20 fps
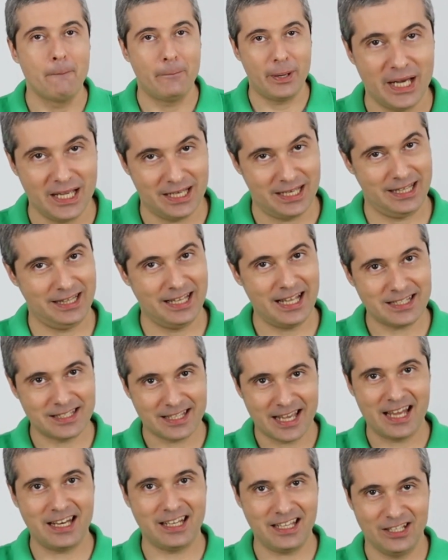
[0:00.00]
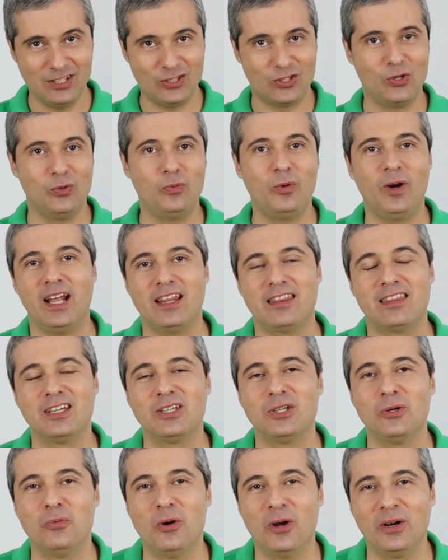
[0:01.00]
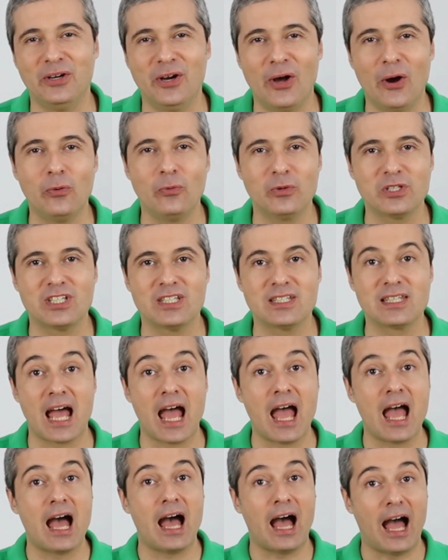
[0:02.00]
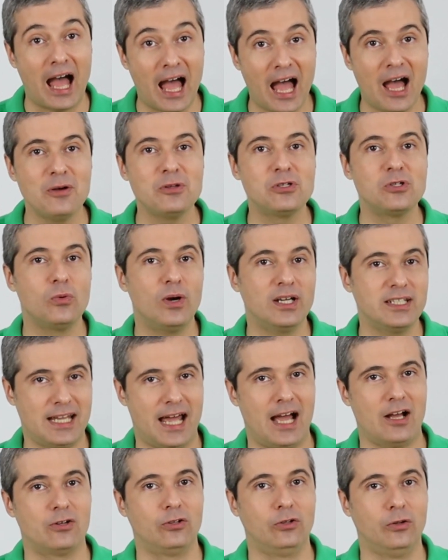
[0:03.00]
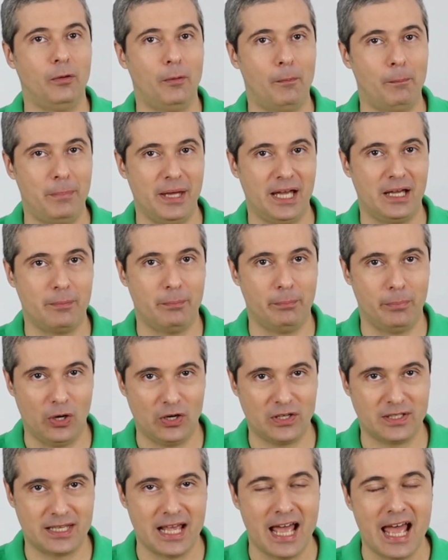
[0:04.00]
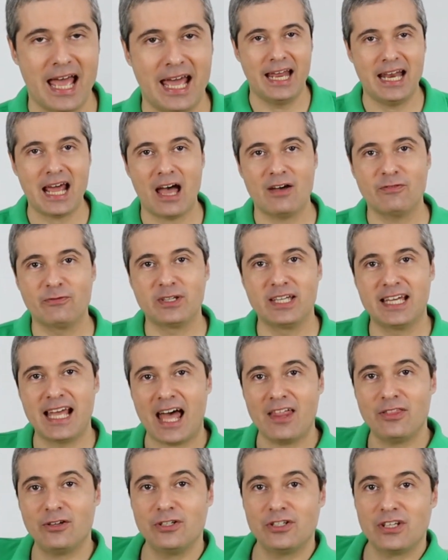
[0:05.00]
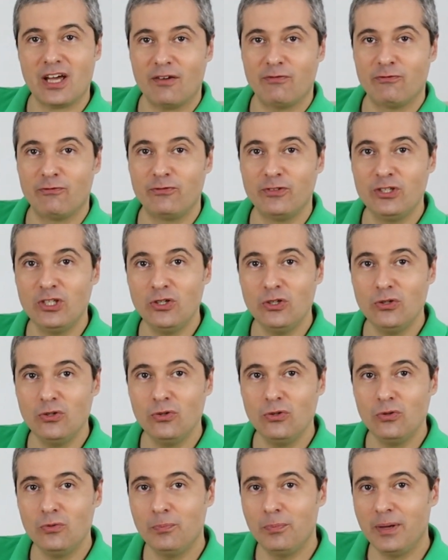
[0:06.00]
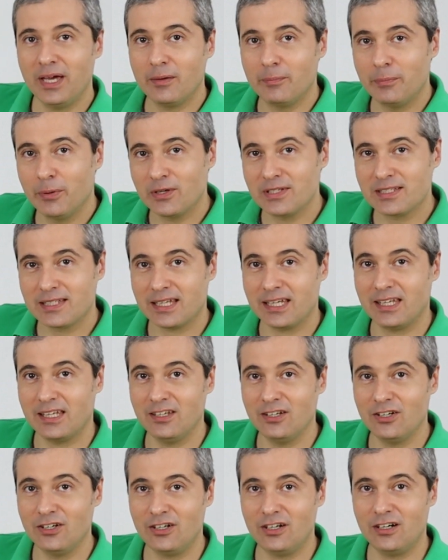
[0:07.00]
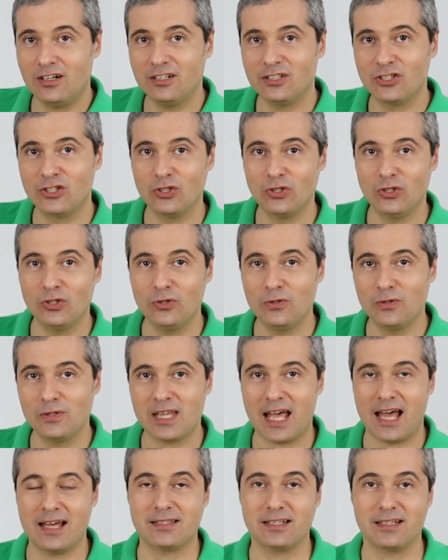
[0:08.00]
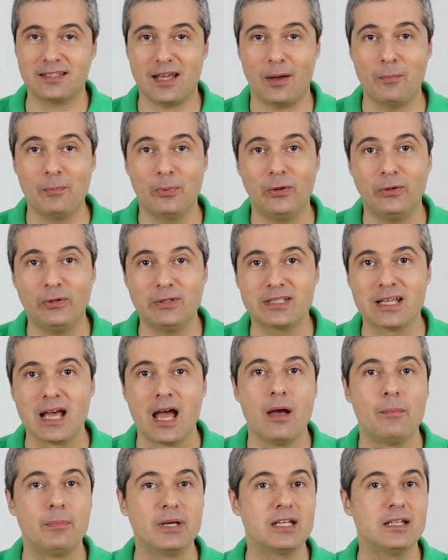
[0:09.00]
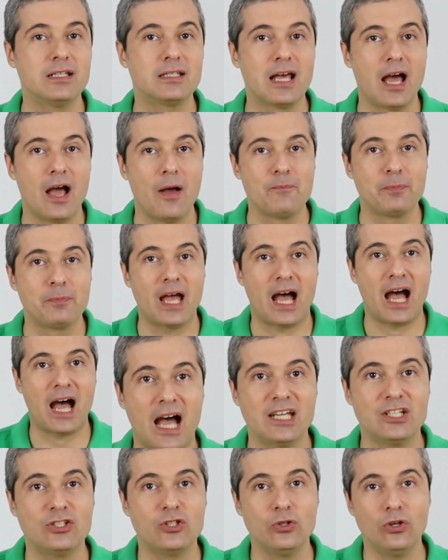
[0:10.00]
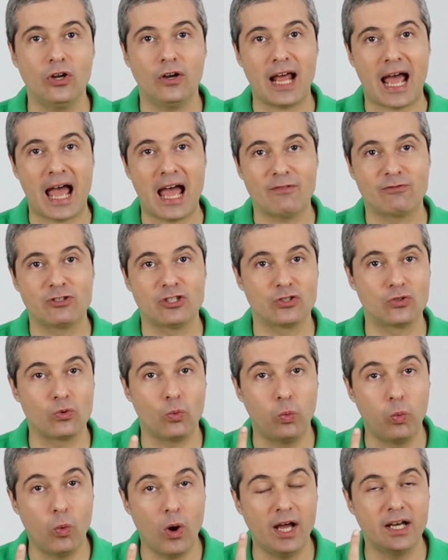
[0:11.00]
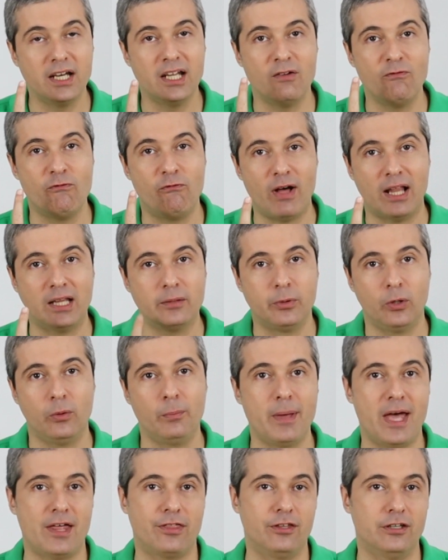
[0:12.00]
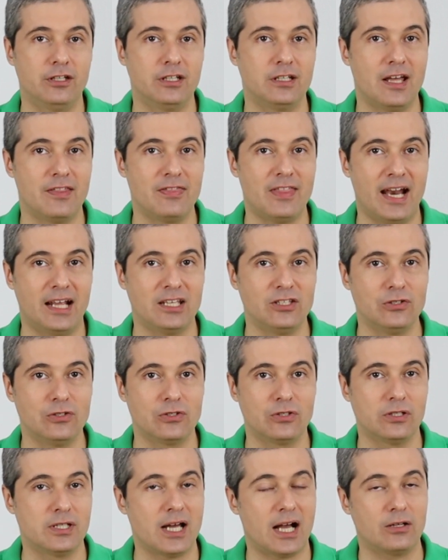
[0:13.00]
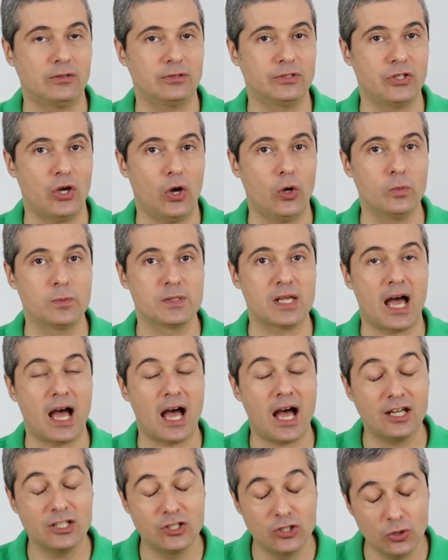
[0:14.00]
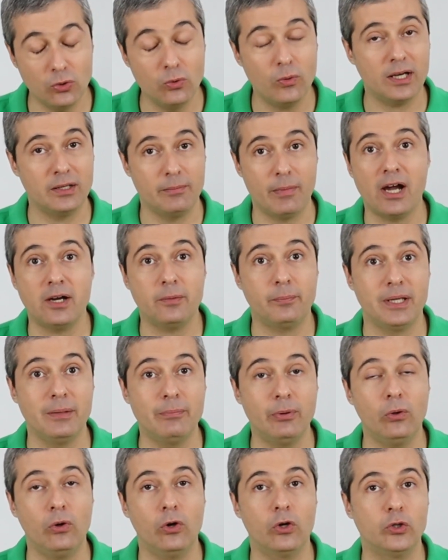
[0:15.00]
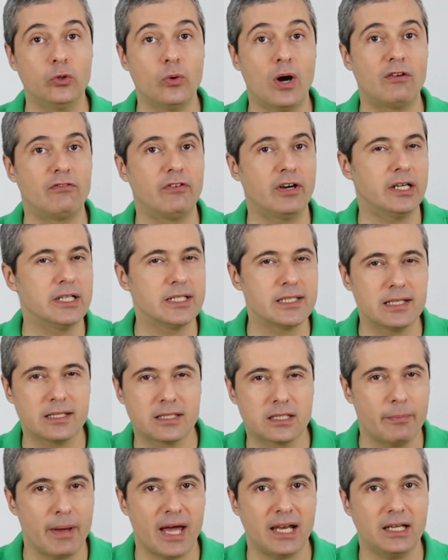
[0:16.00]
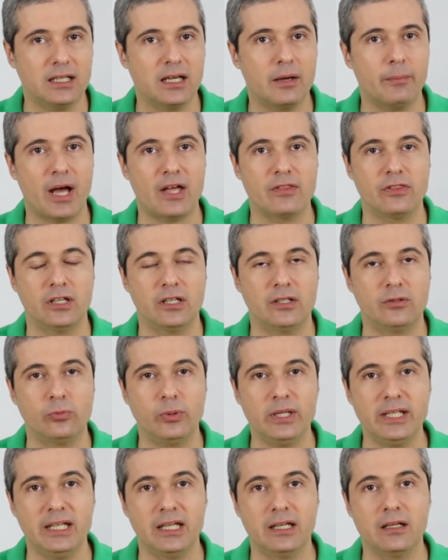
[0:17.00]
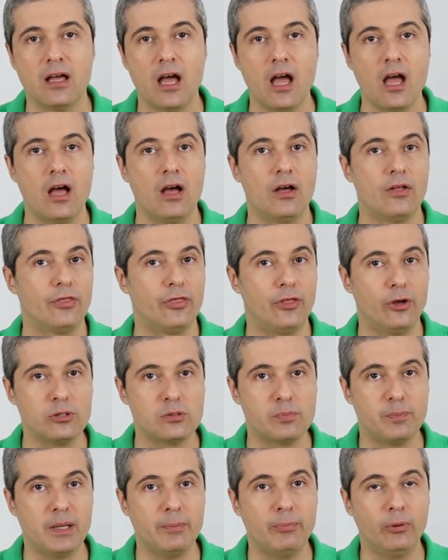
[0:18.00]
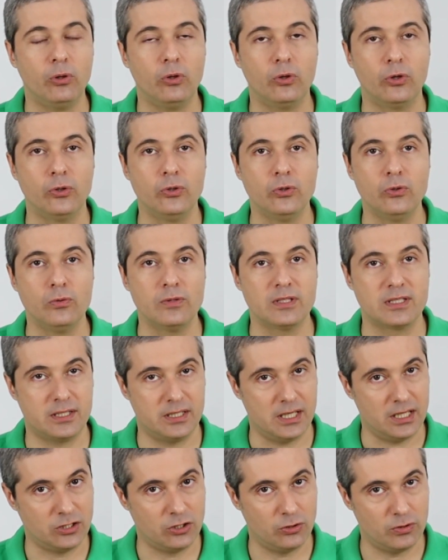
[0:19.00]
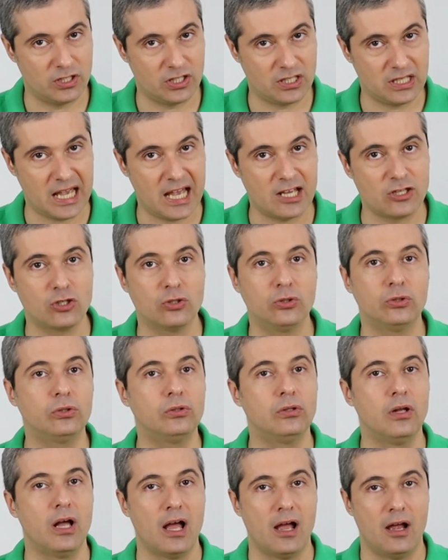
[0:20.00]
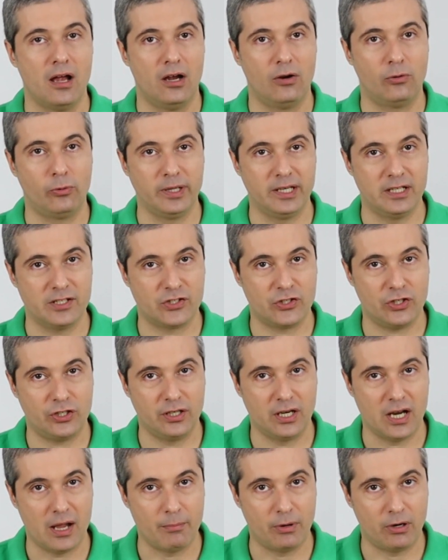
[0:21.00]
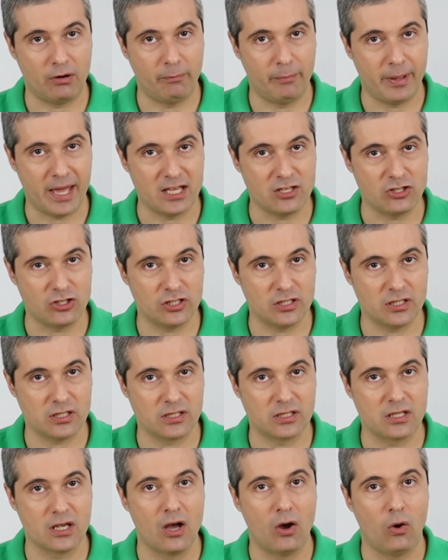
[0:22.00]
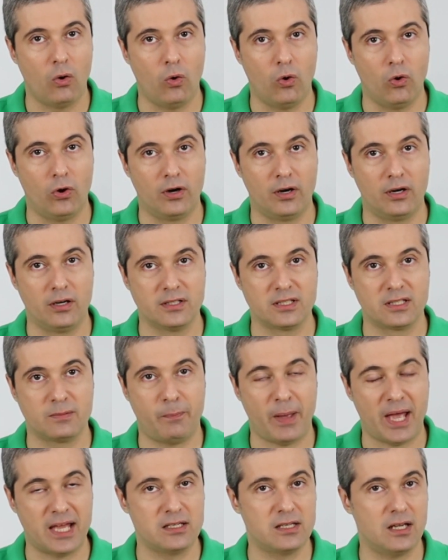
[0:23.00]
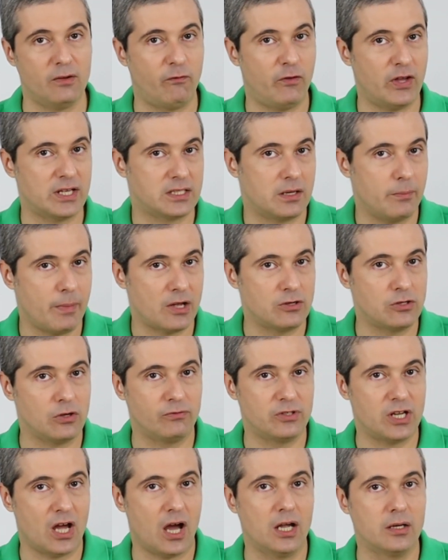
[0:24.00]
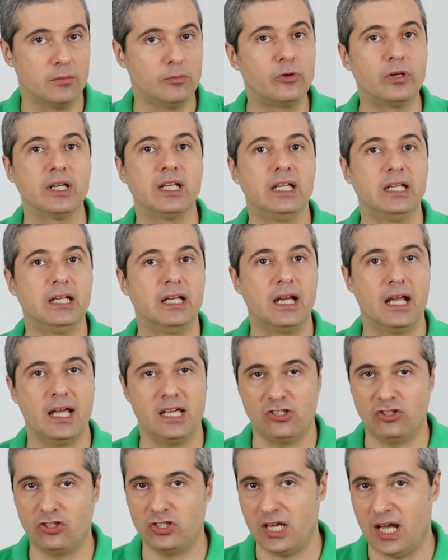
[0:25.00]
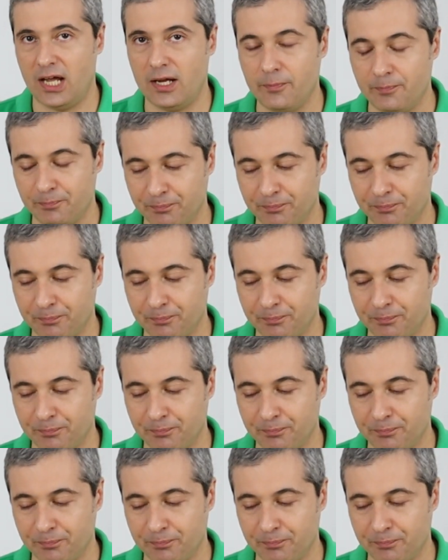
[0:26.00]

But let's get into what I think you want to know, which is how do I tackle big books? And I have gathered a few big books here to use as examples because I do not have just one infallible method that I use to tackle tomes. I do admire people who are very systematic about their reading, those people who stick to a schedule, read a certain number of pages or spend a fixed amount of time reading each day.